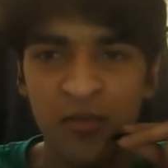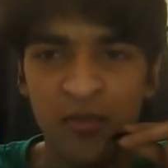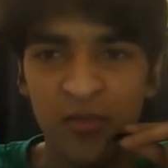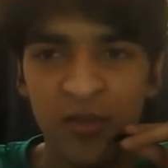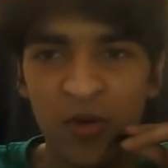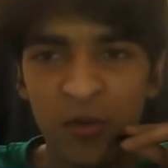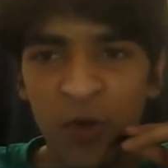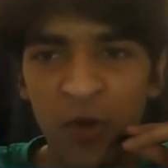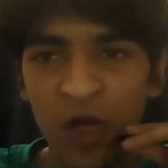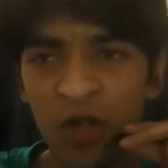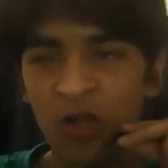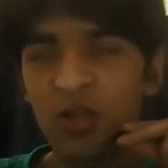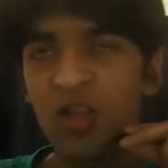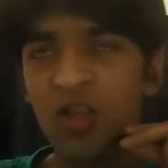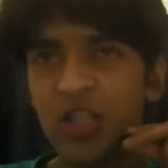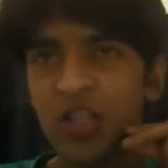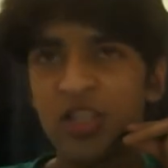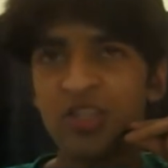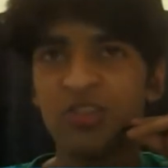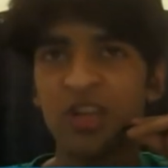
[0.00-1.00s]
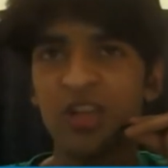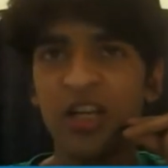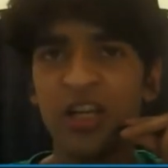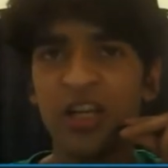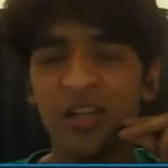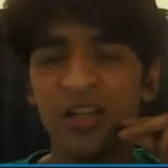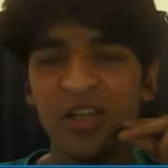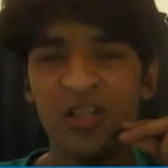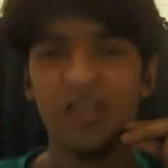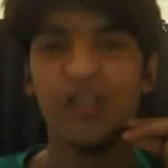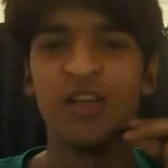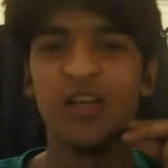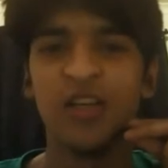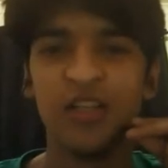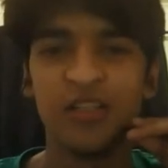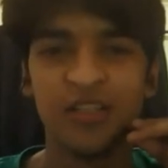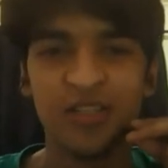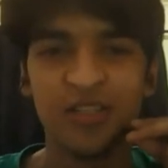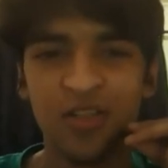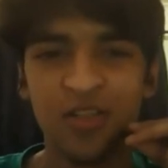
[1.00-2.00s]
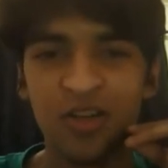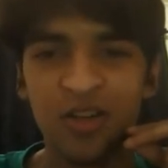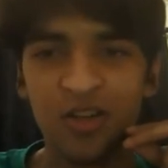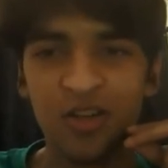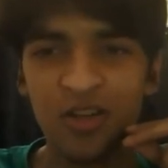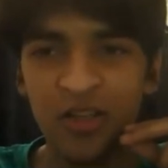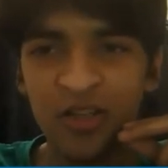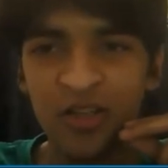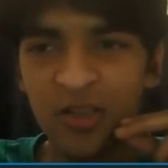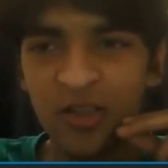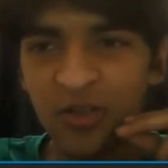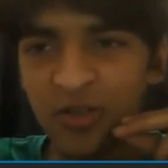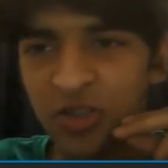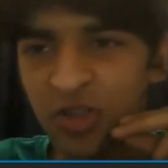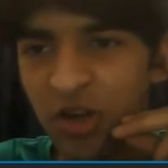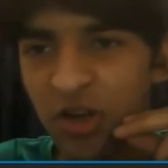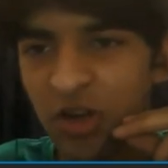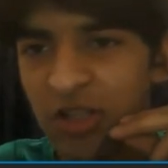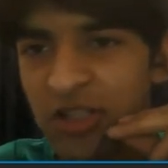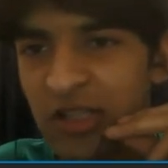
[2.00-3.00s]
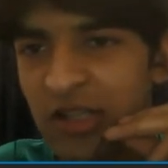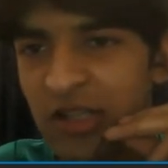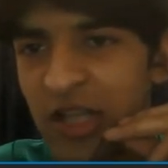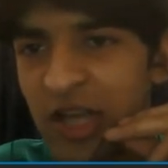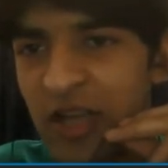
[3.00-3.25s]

Well, considering it's called Droga's Light,